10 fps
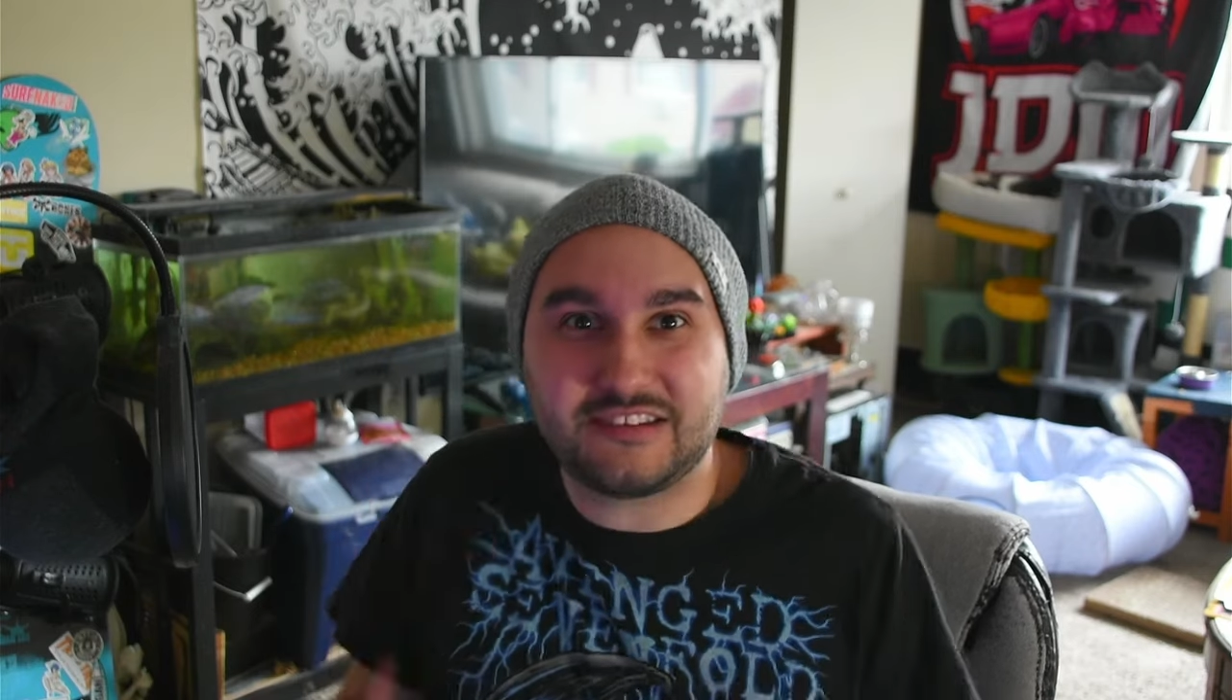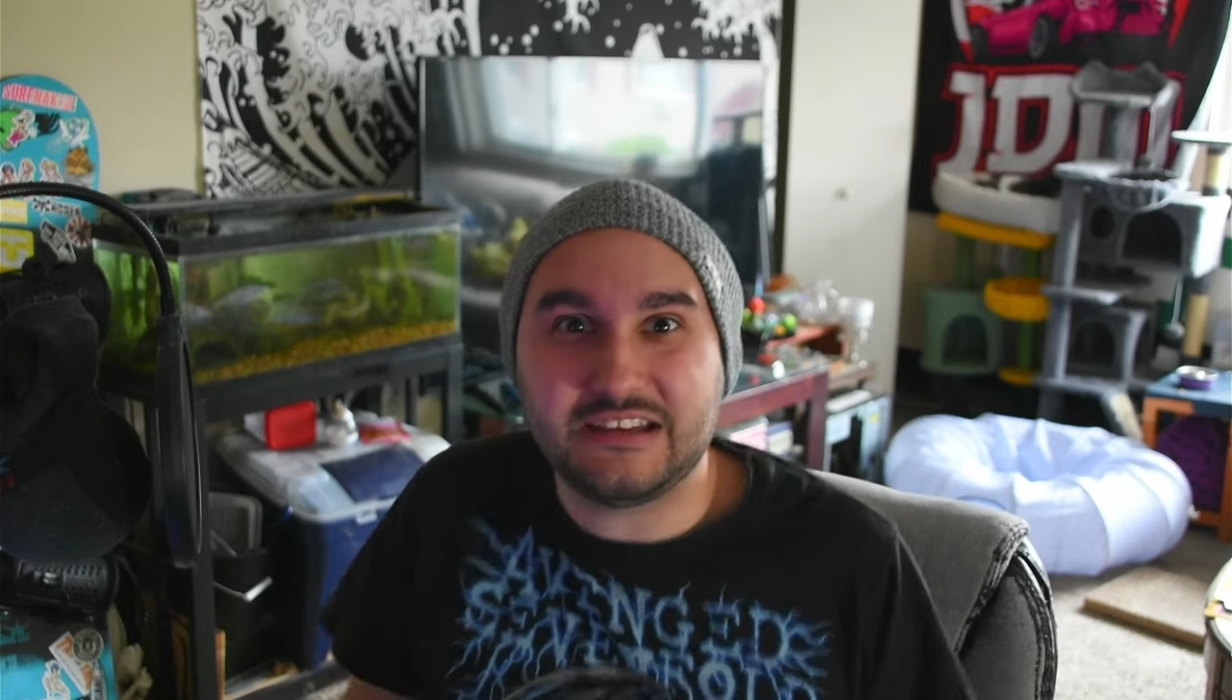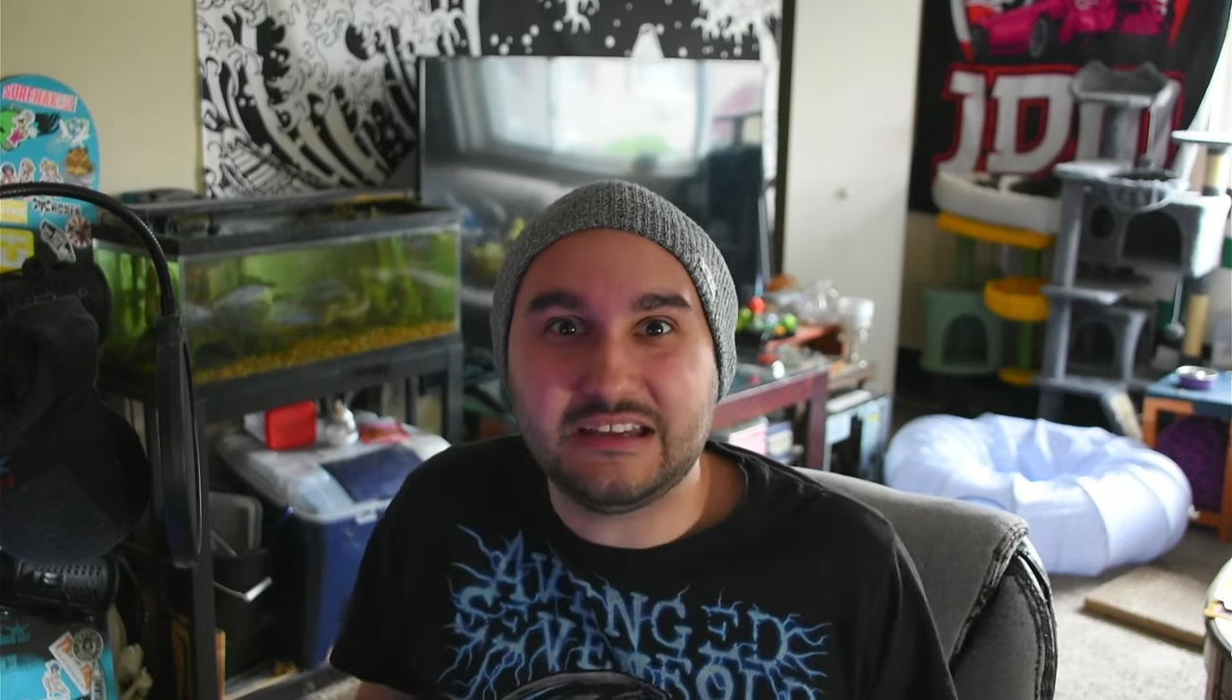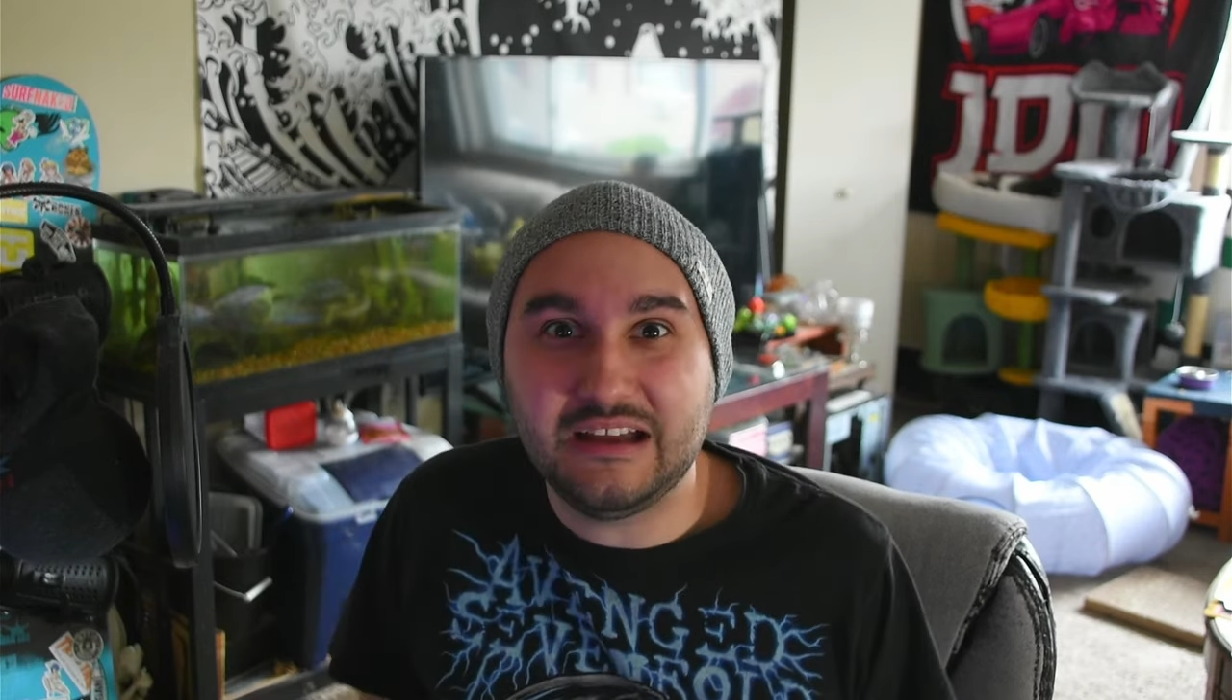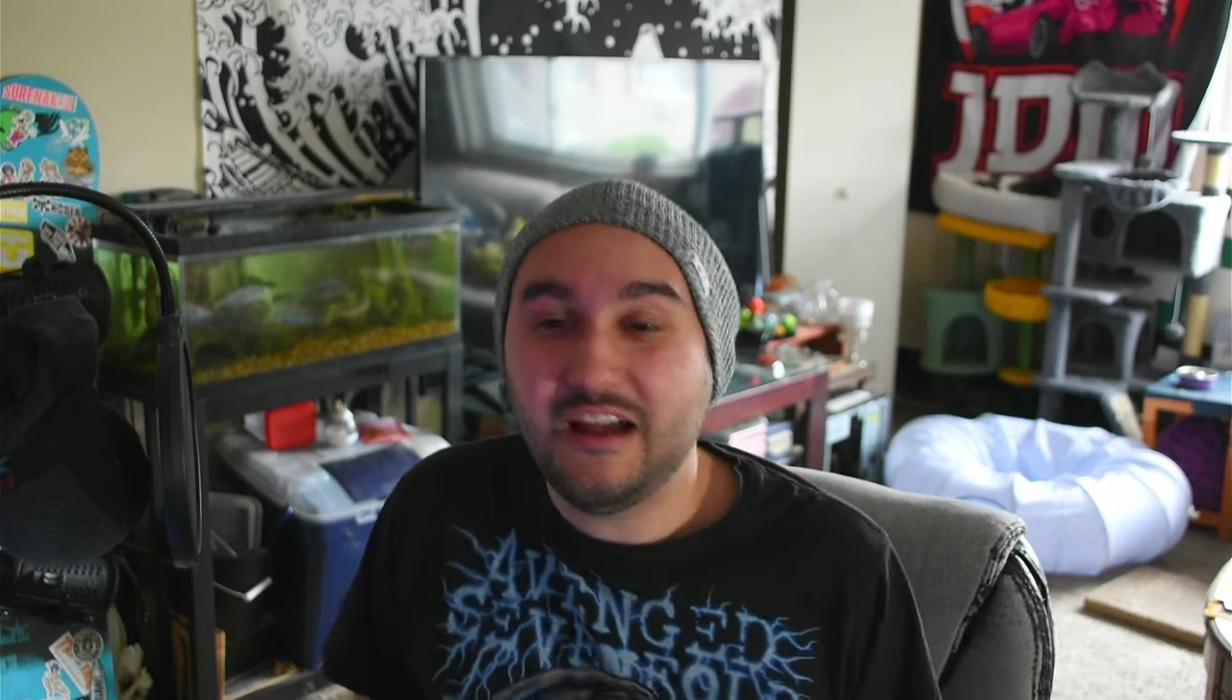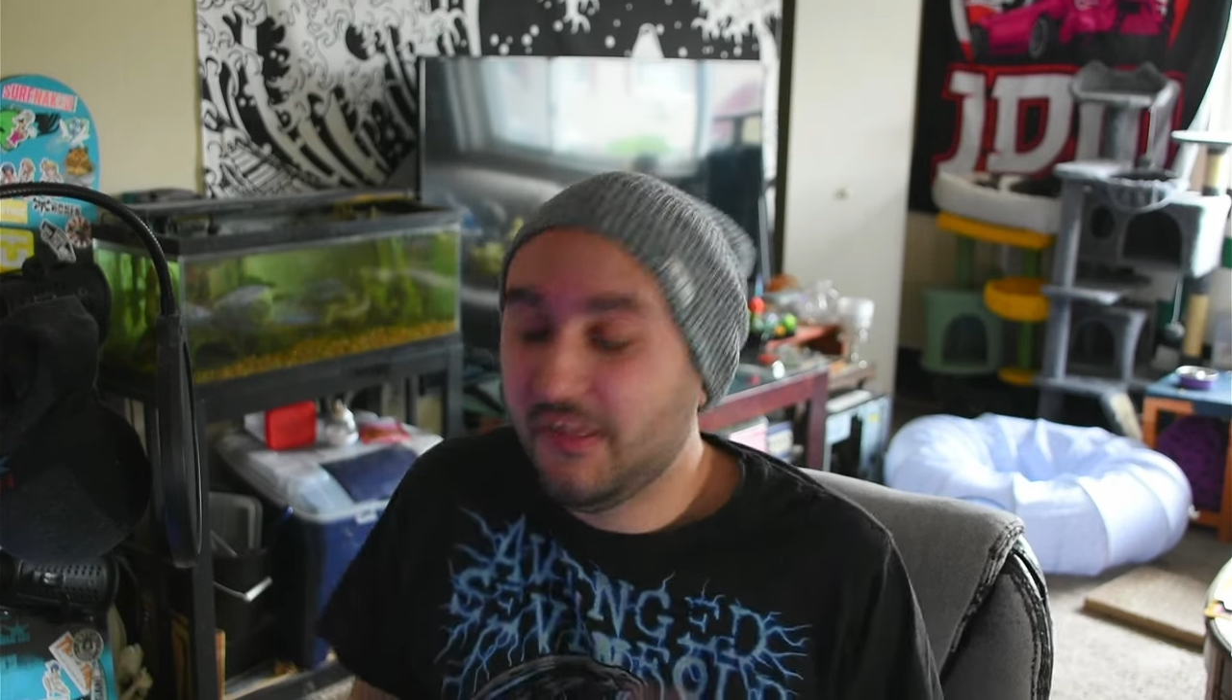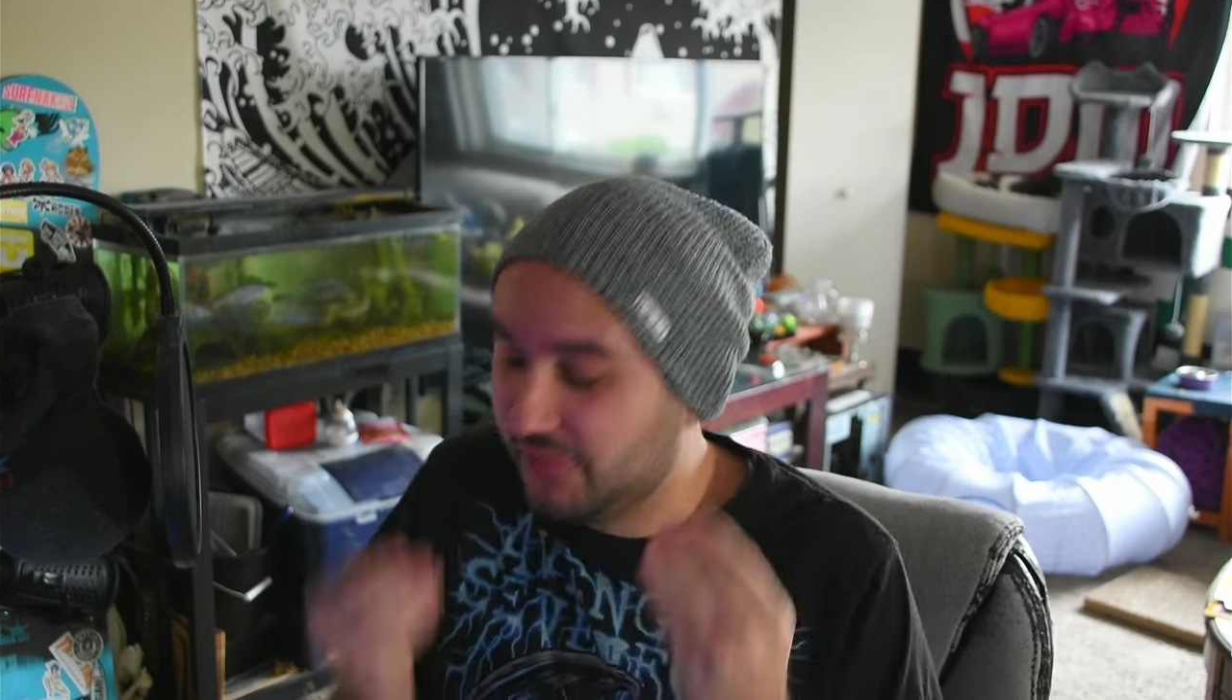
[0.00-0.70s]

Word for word: see